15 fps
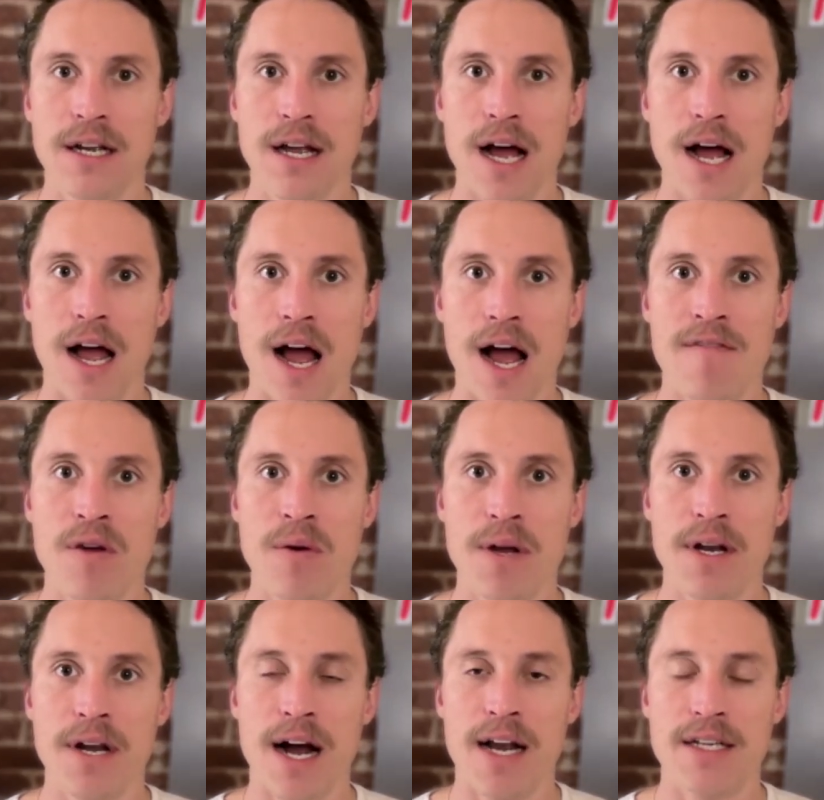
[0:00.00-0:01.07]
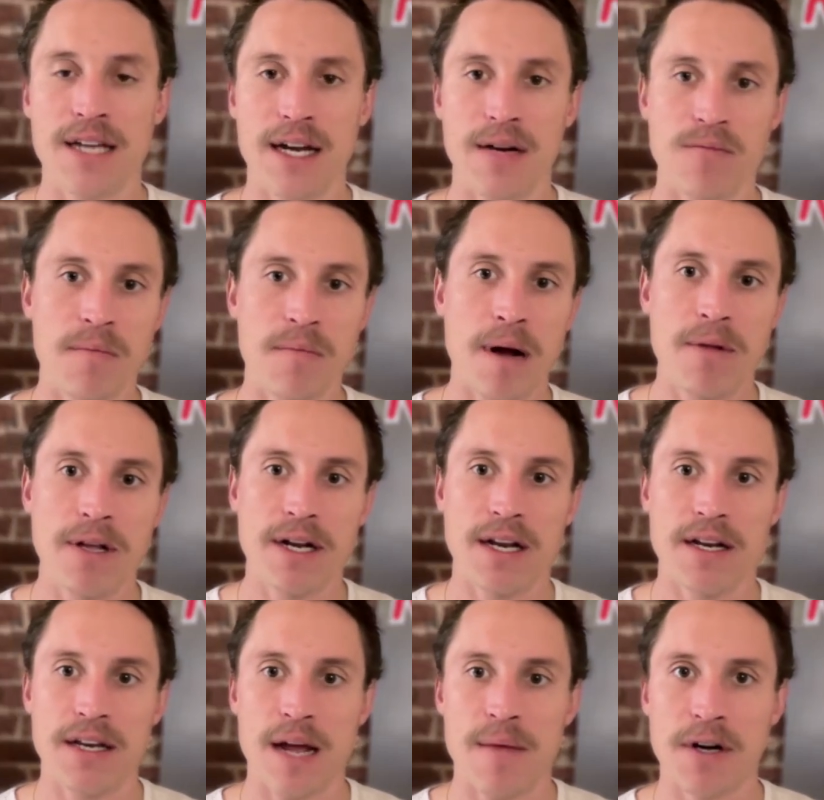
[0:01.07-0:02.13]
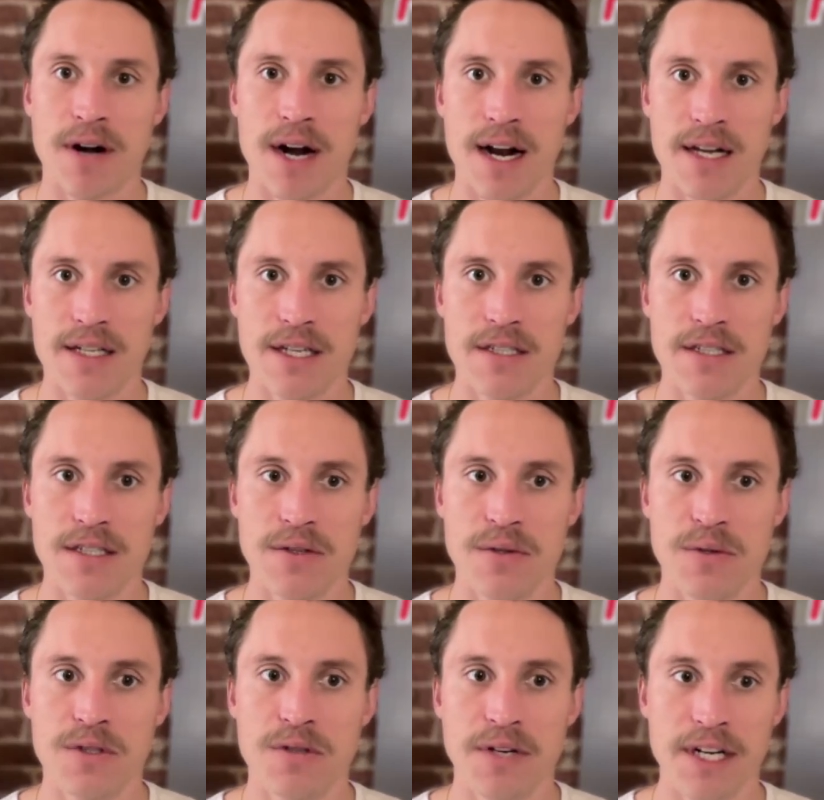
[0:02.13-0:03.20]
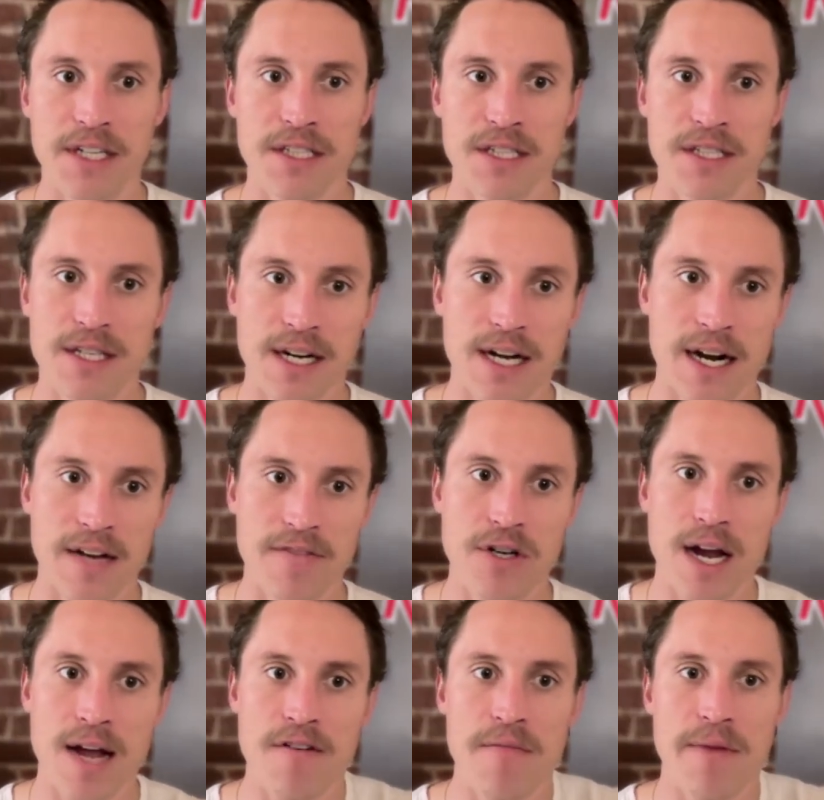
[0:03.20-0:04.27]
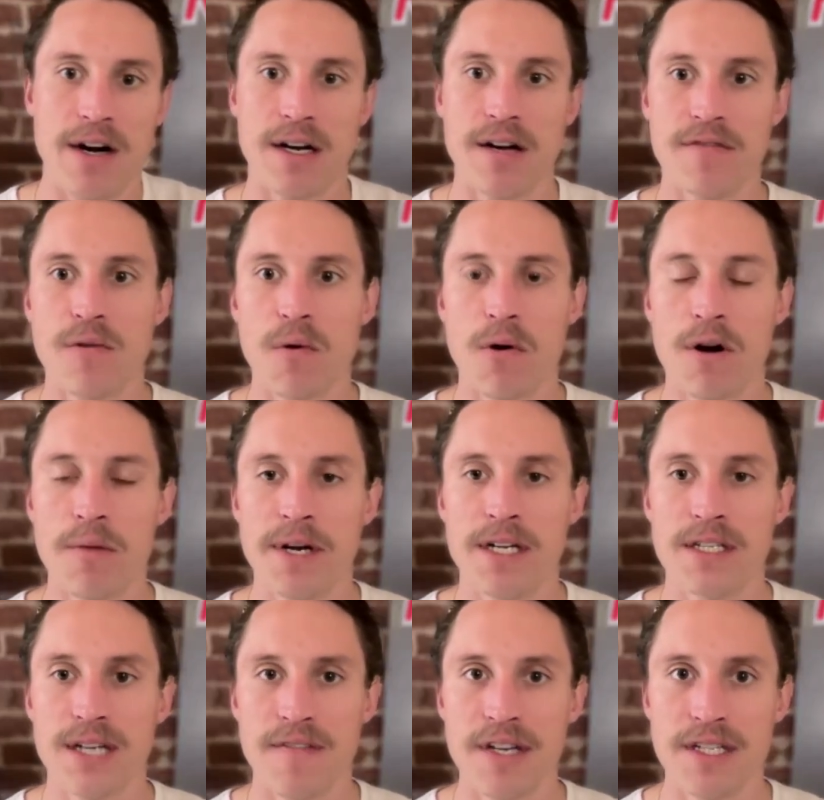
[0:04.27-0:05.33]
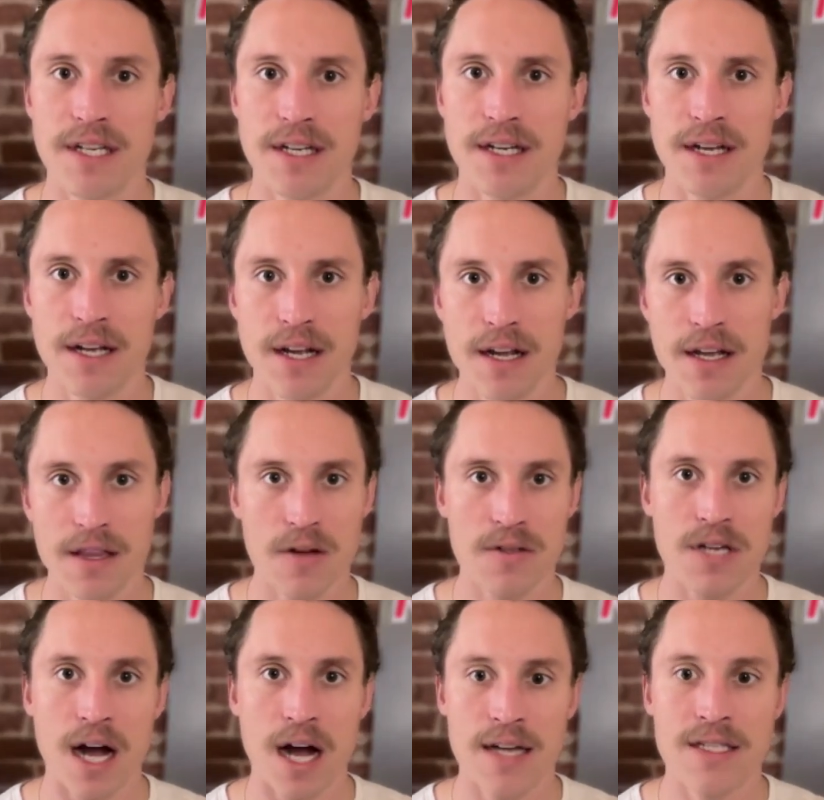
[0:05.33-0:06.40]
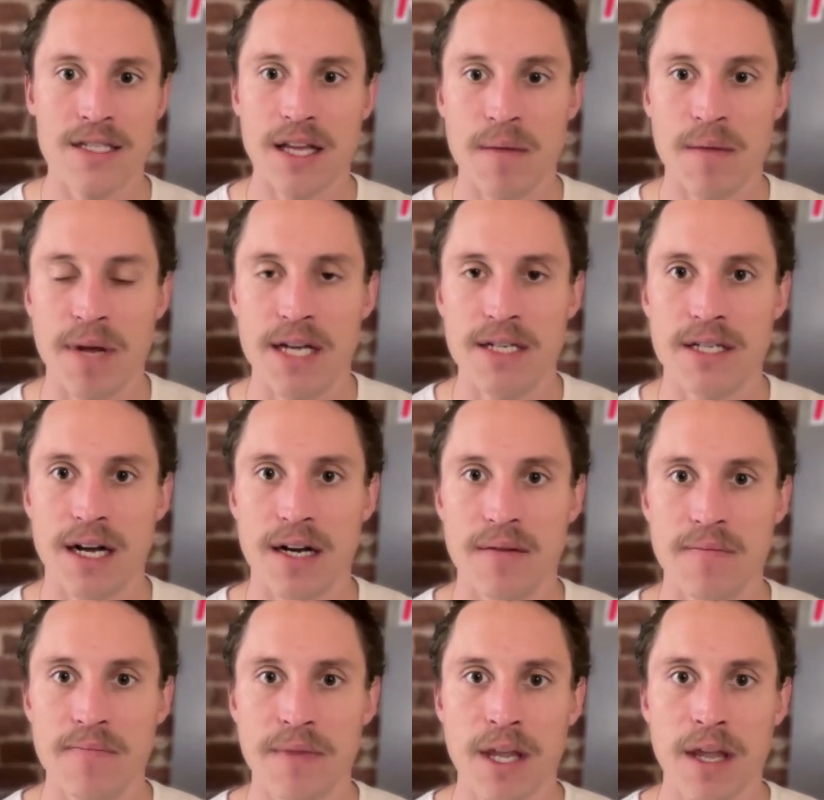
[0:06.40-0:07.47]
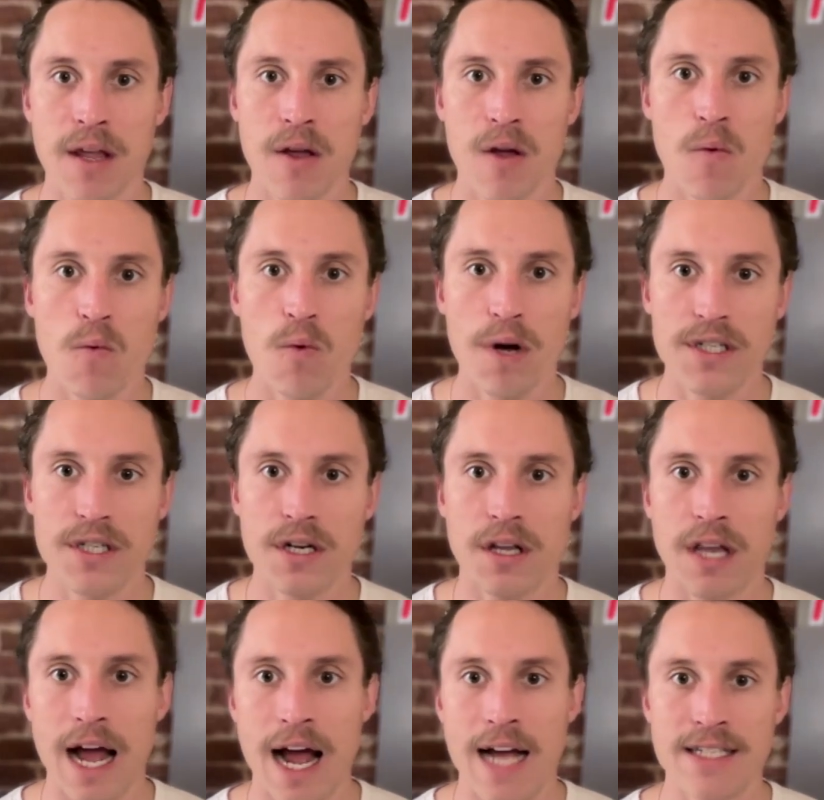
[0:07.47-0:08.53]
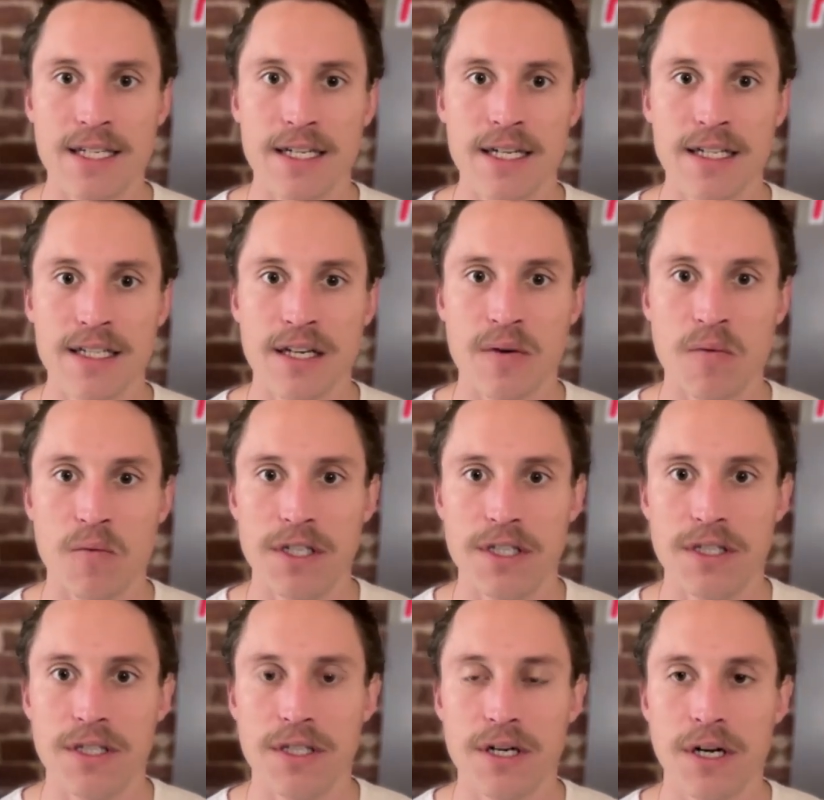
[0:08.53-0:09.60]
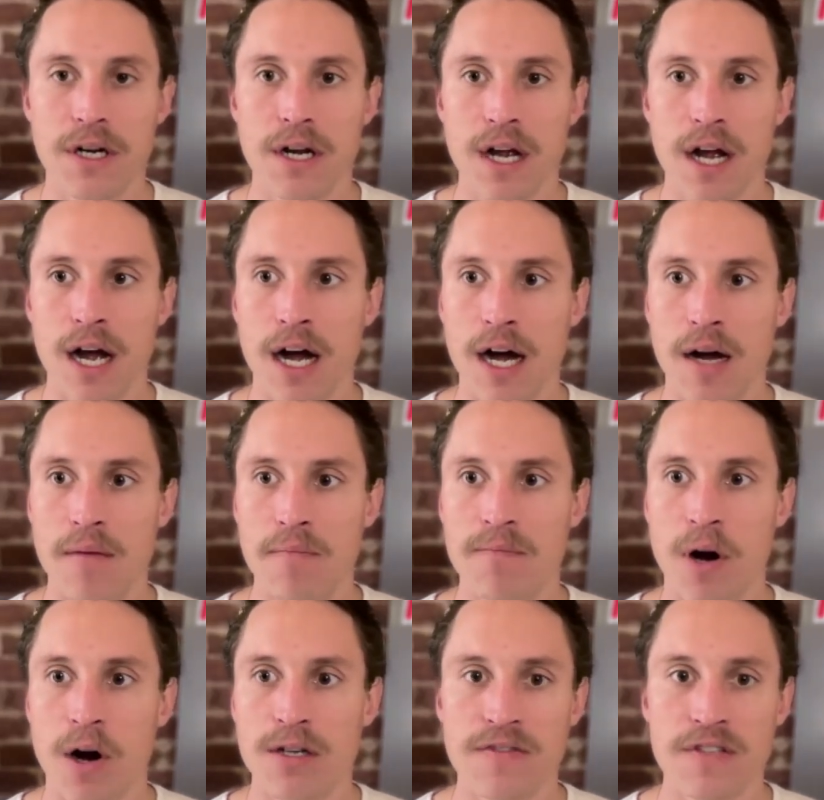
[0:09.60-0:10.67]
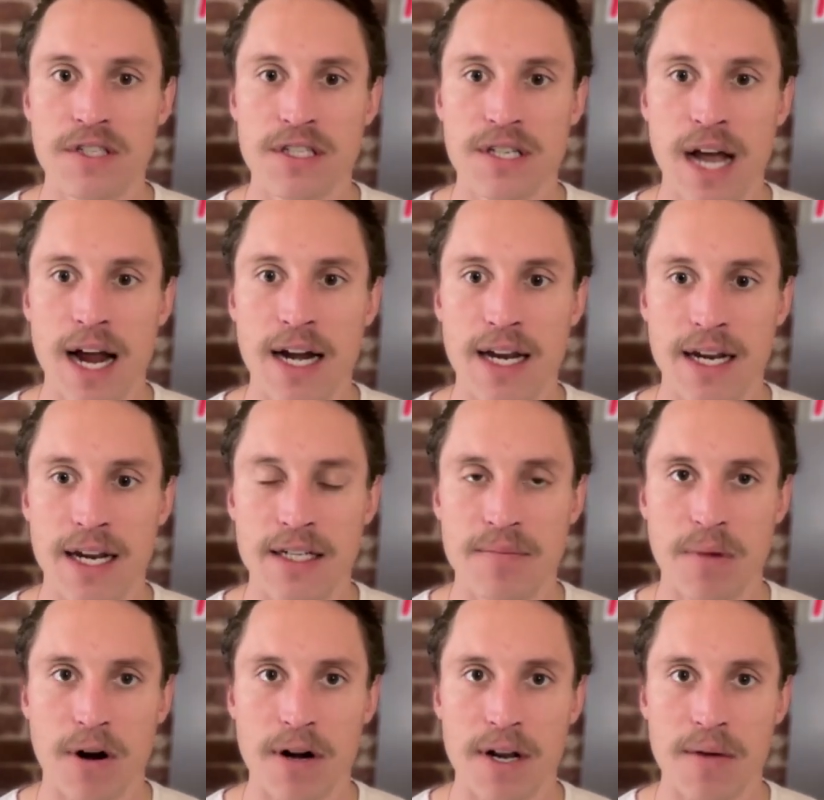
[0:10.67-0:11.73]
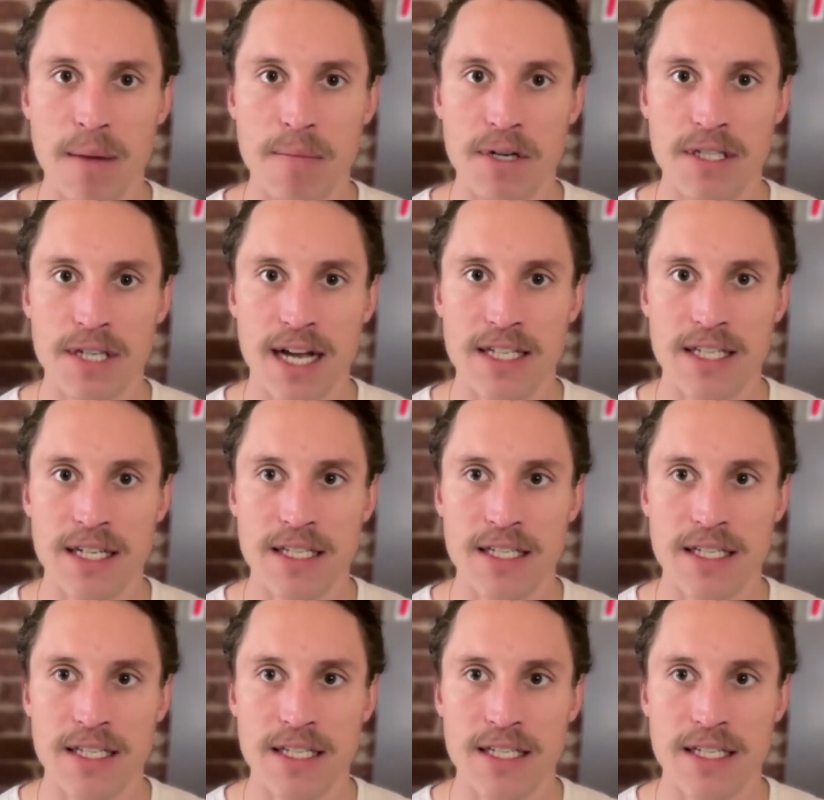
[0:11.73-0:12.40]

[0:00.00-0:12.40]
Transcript: I view it not as like Republican and Democrat as the two traditions that kind of drive America forward, because obviously those oscillate based on which classes and which parts of society each party represents.